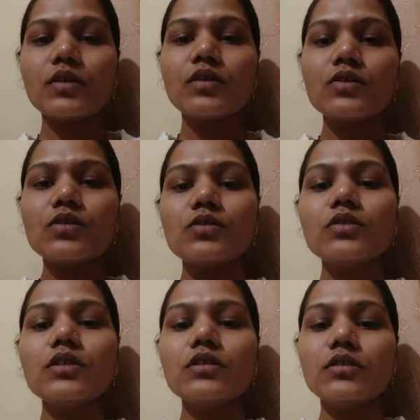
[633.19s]
So
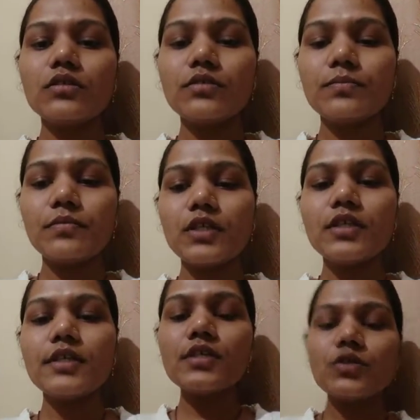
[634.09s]
the
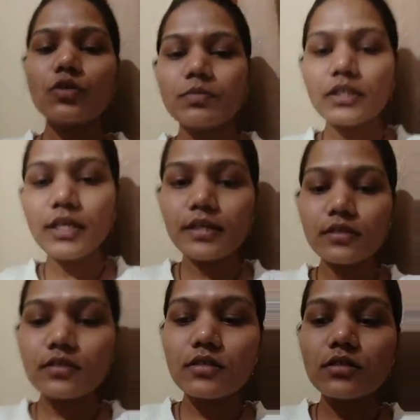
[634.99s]
next topic, that
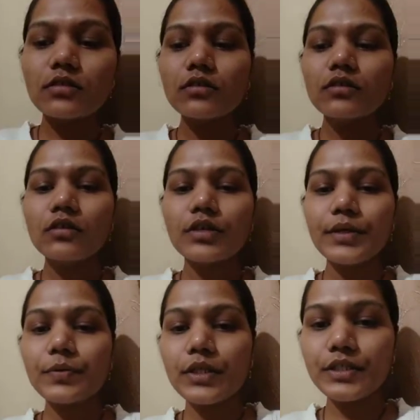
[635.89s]
is the
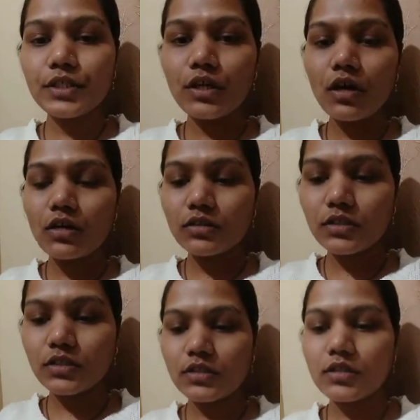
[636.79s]
regulatory
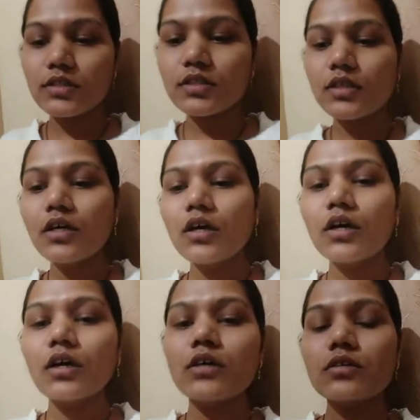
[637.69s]
authorities.
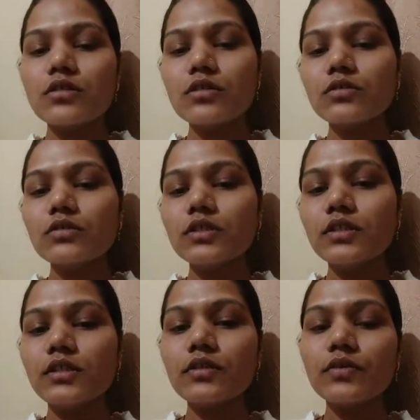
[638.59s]

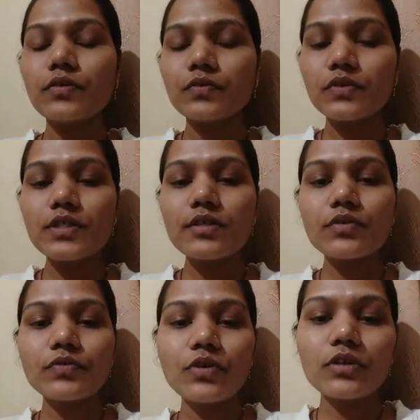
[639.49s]
First of
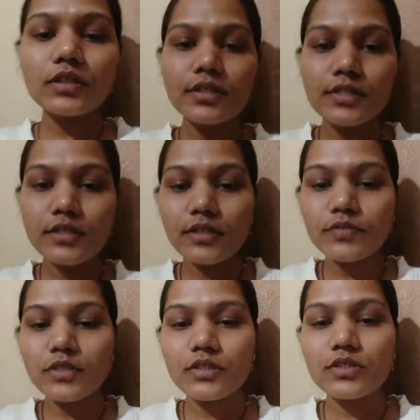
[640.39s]
all, it's a
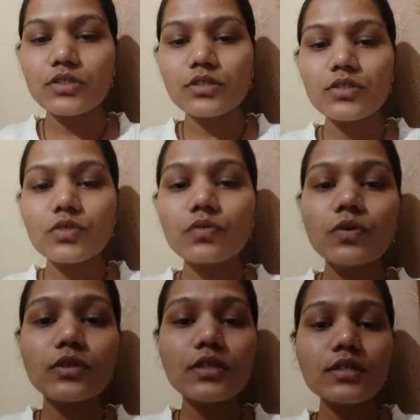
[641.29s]
definition. So what
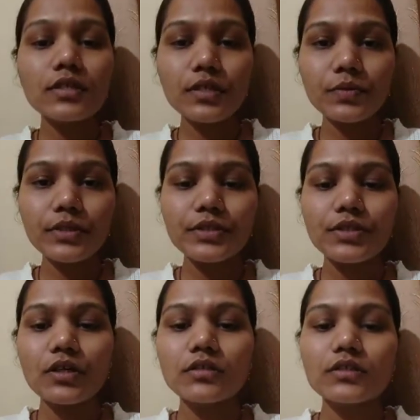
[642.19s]
is the regulatory
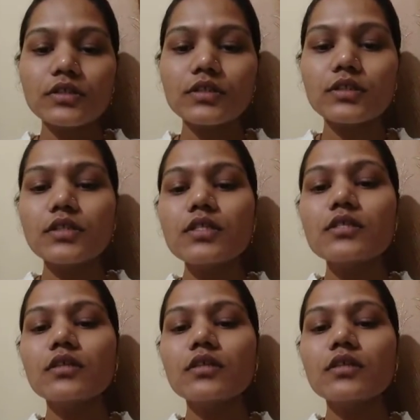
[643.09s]
authorities?